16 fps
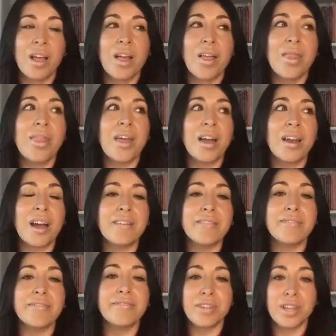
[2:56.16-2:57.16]
that I
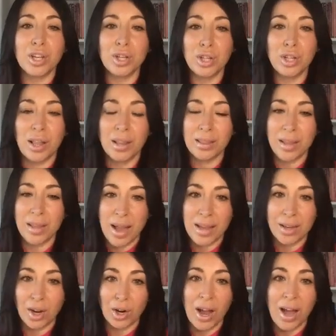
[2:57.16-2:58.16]
feel like
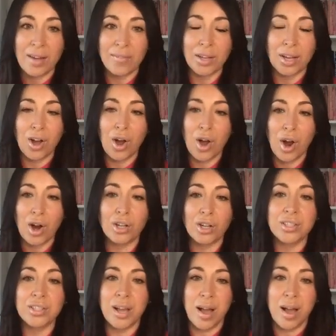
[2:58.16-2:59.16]
are having a
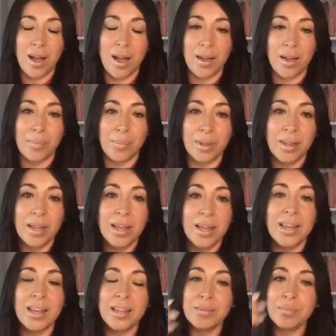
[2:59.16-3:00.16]
hard time
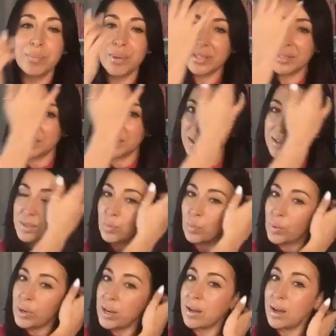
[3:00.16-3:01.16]
in business
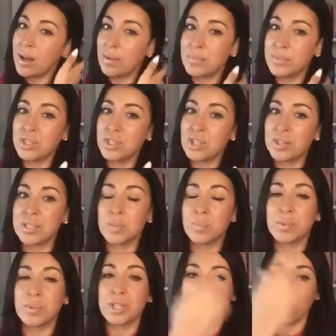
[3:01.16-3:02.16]
when it comes to this
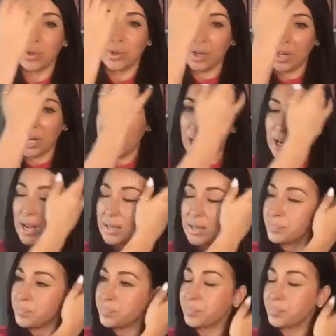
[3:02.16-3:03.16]
particular area.
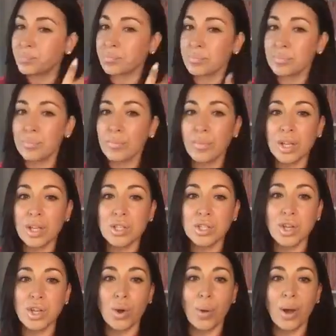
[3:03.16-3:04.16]

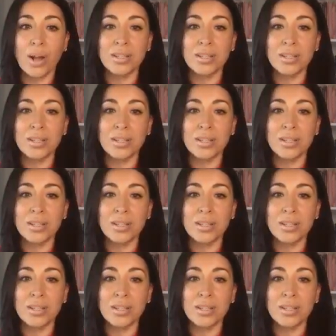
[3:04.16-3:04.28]
So I